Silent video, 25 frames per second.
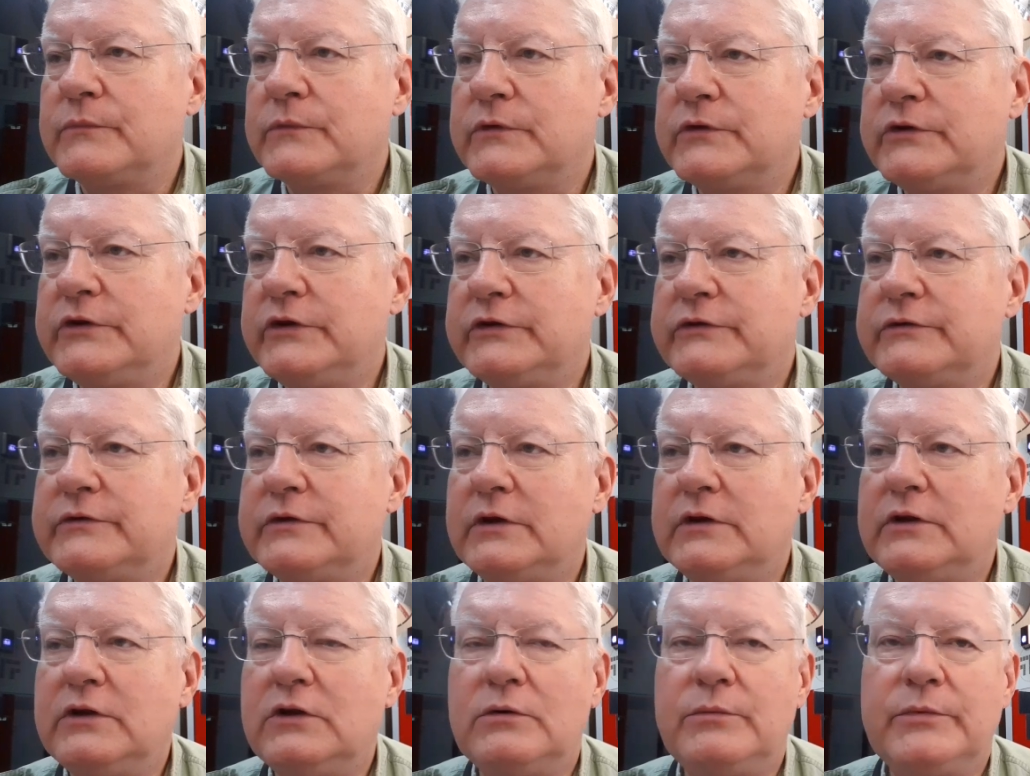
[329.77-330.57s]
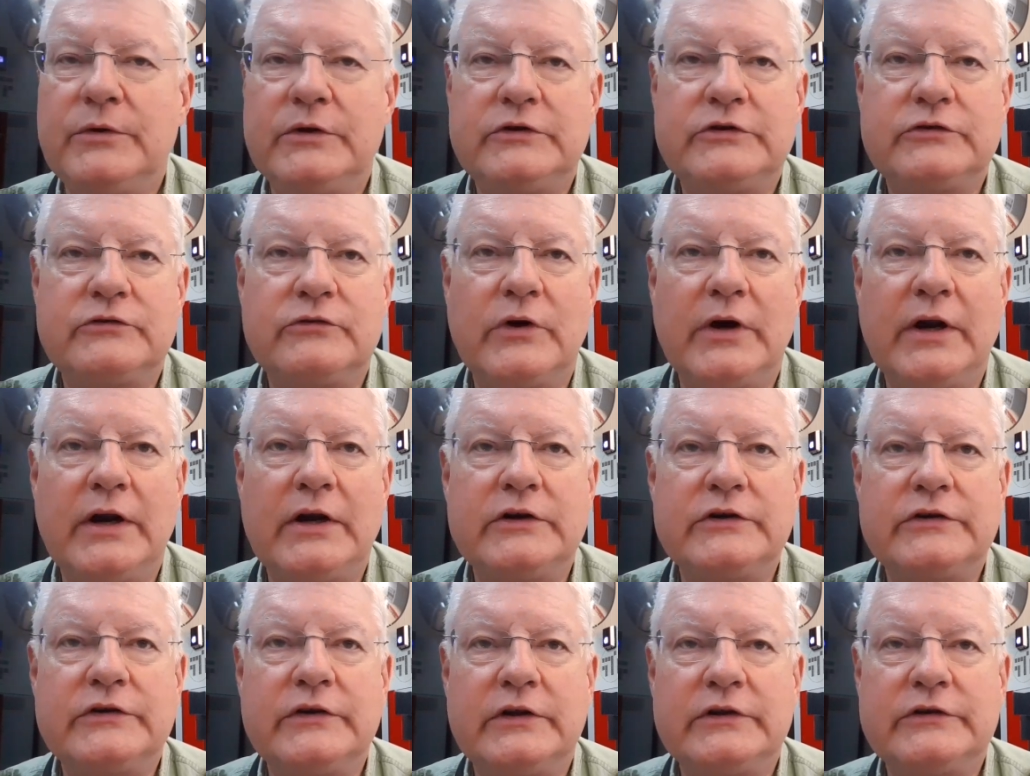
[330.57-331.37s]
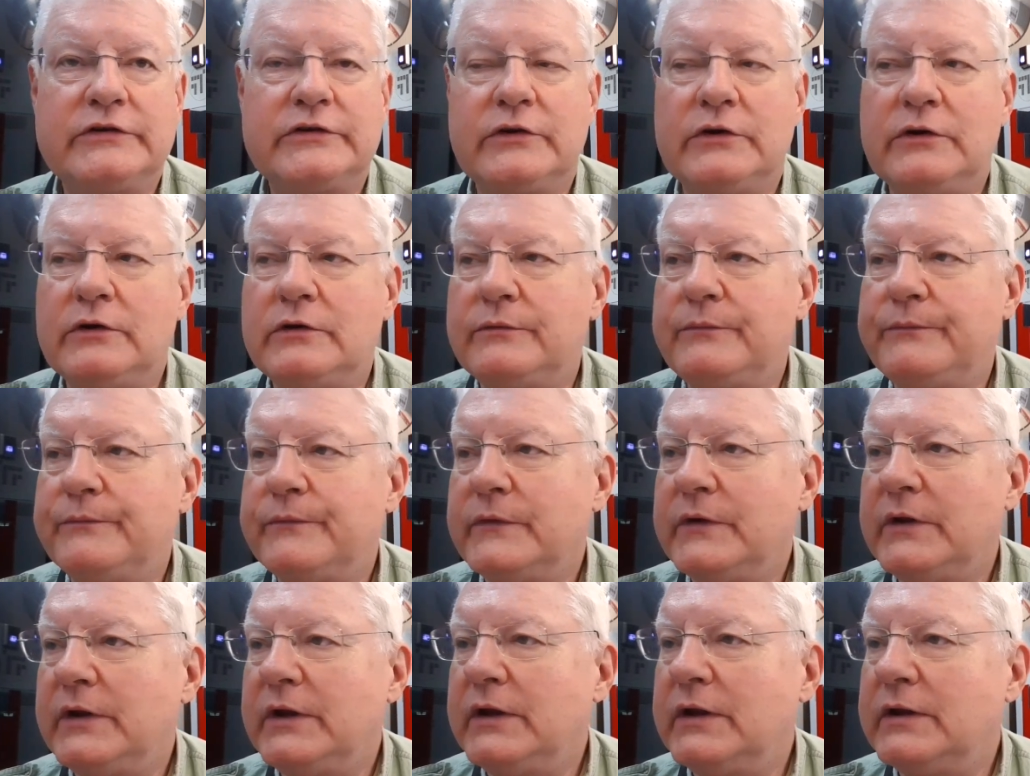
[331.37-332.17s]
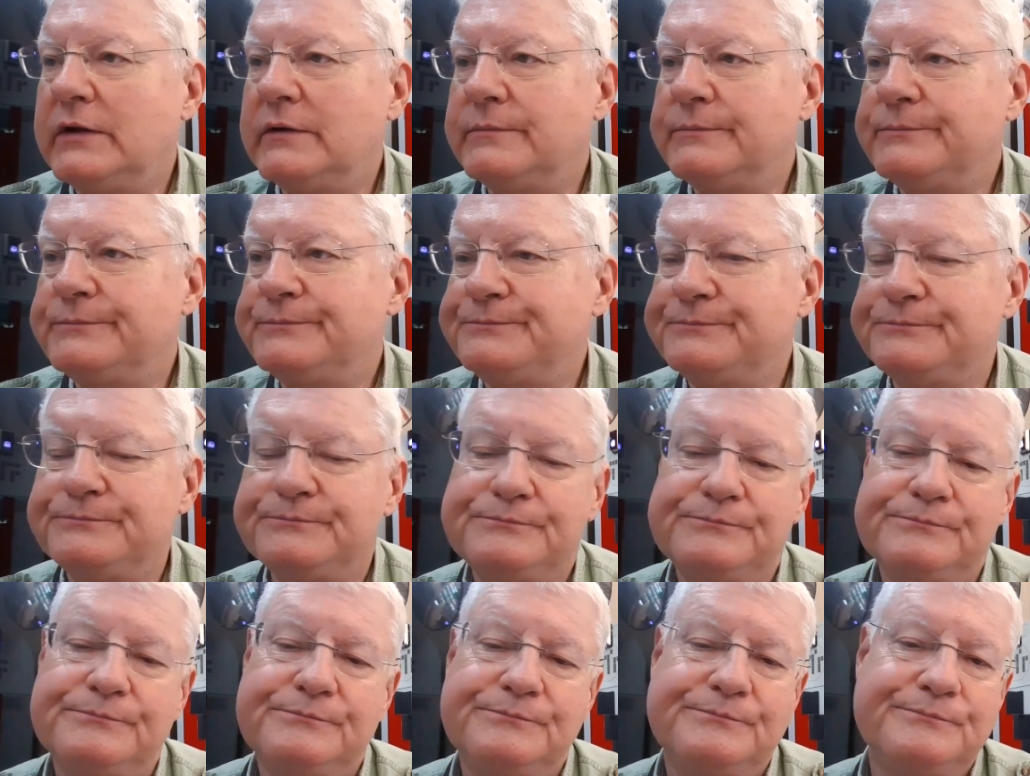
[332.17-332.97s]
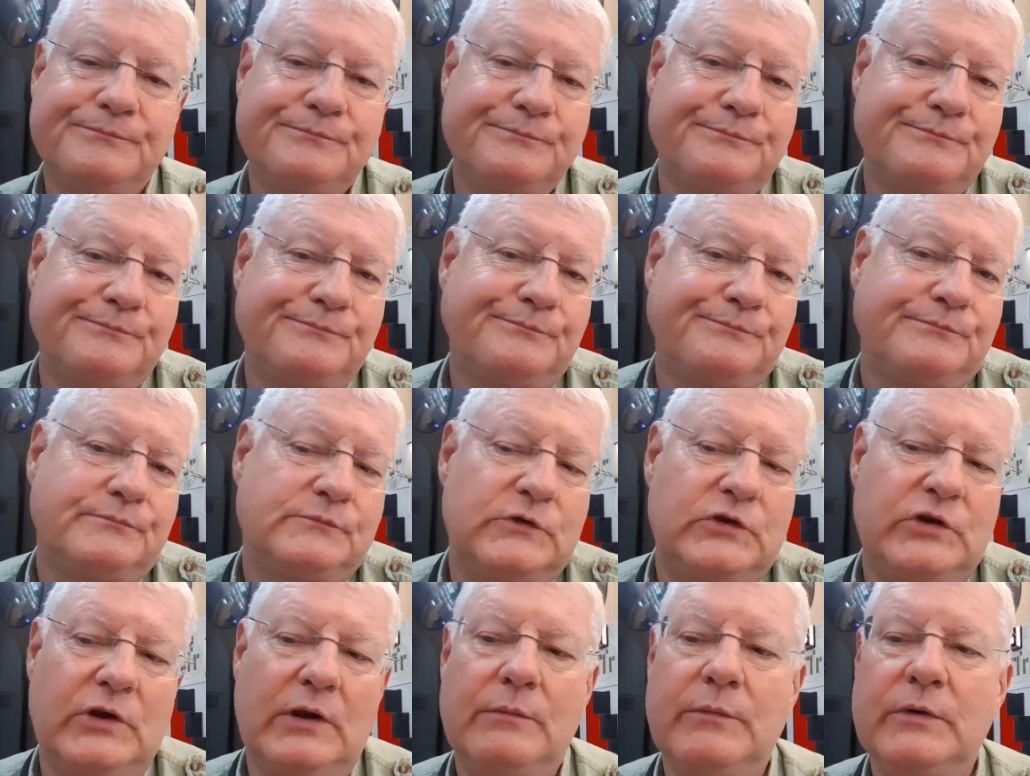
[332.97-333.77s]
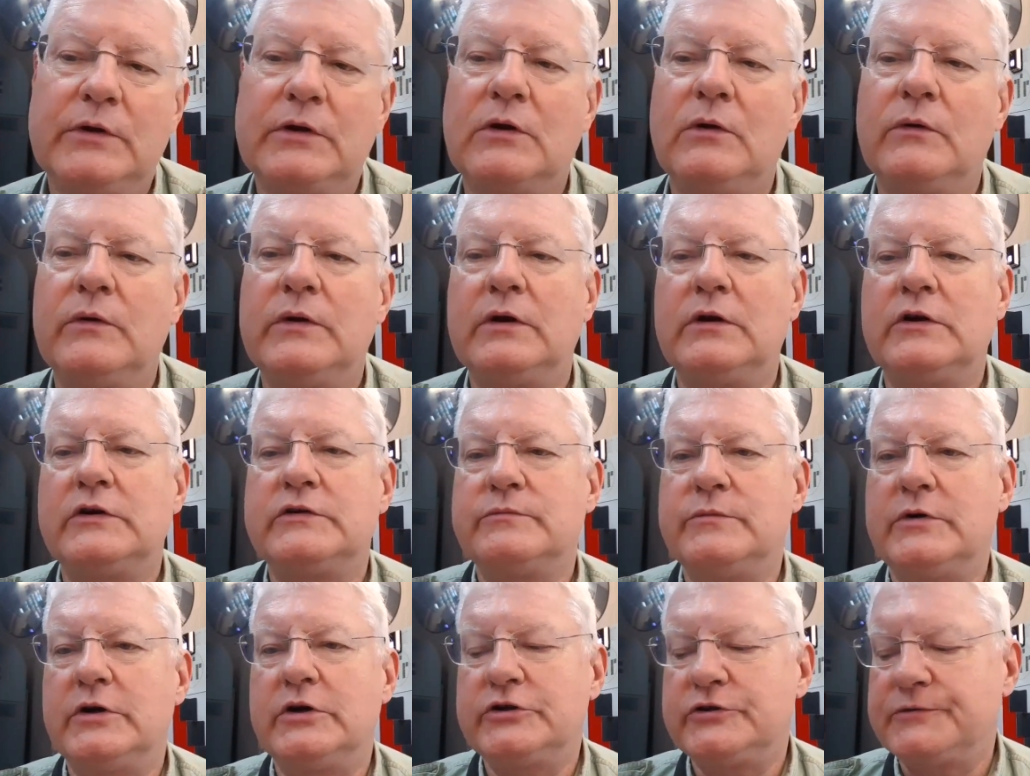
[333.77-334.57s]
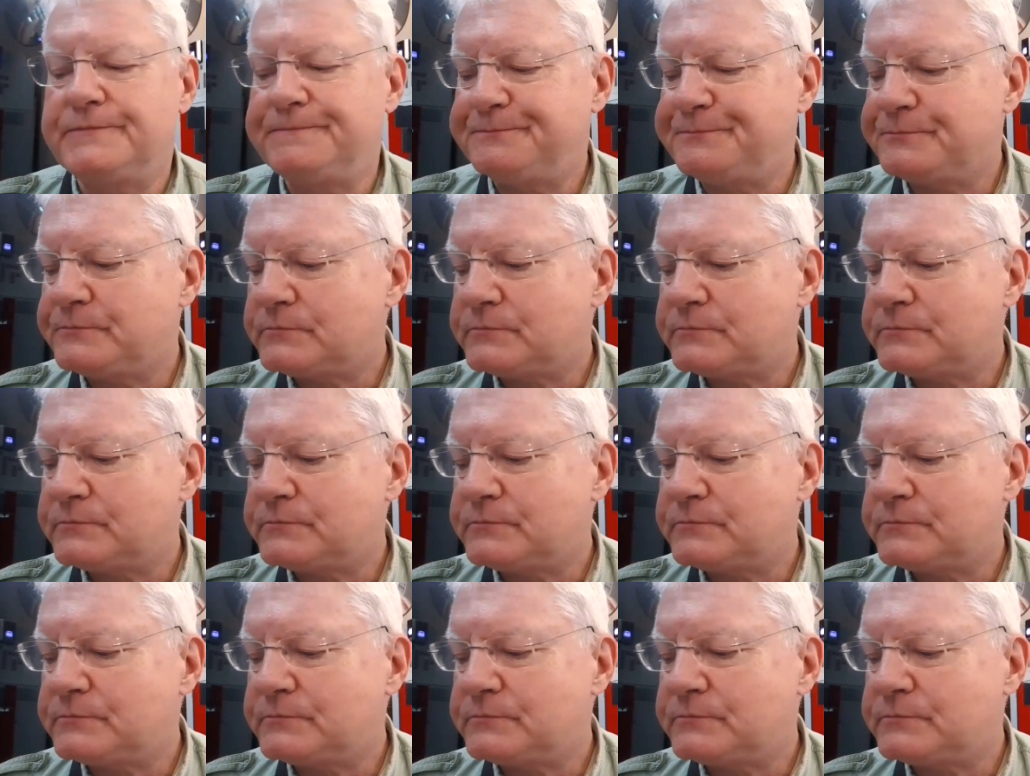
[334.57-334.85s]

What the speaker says: Just a little bit strange, that's all. And so I haven't been going there as much.